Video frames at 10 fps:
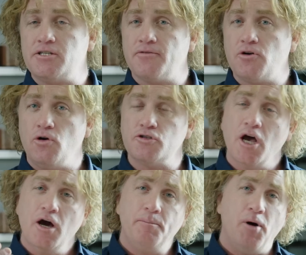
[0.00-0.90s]
is, of
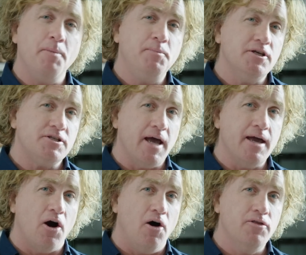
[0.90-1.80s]
course, pop your
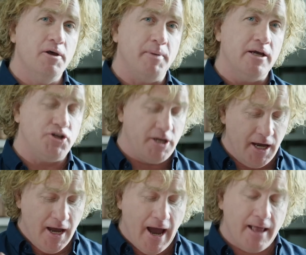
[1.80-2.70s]
steak on the bench
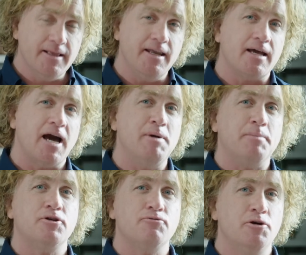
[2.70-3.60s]
here and let it come
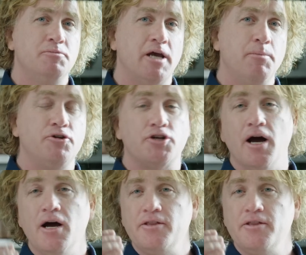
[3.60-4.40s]
up to room temperature.